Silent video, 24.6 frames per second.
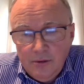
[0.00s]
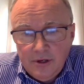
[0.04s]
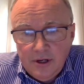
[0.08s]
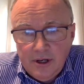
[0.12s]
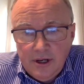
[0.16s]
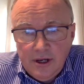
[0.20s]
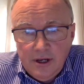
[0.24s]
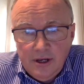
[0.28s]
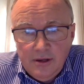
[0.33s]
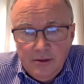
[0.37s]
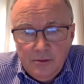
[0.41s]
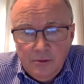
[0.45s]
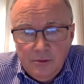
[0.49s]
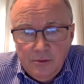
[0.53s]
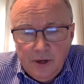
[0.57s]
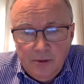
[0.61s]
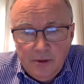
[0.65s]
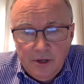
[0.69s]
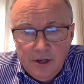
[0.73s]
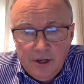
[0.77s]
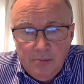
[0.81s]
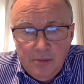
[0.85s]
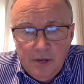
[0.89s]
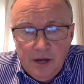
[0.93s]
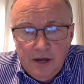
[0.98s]
Why would I
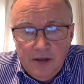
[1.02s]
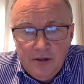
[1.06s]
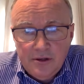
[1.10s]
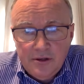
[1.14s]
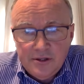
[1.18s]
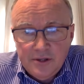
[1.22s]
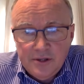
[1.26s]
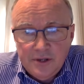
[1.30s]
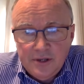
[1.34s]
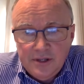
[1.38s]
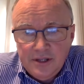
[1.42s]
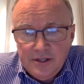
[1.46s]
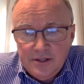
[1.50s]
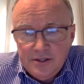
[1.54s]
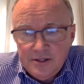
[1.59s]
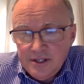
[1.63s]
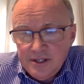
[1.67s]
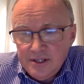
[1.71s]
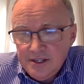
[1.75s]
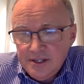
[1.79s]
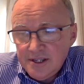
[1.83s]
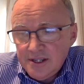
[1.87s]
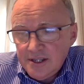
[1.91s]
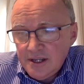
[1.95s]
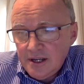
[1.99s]
why would I bother? So I
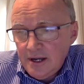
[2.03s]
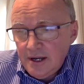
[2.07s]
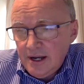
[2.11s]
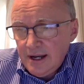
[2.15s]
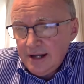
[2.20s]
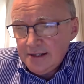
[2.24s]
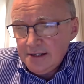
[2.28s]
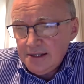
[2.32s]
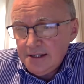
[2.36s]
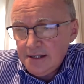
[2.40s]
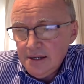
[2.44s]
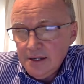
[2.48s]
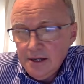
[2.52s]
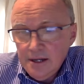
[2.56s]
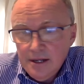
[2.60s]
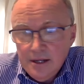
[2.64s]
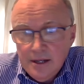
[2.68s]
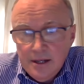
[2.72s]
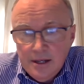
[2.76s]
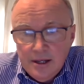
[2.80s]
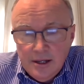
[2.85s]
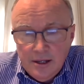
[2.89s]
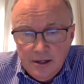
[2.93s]
think there's a disconnect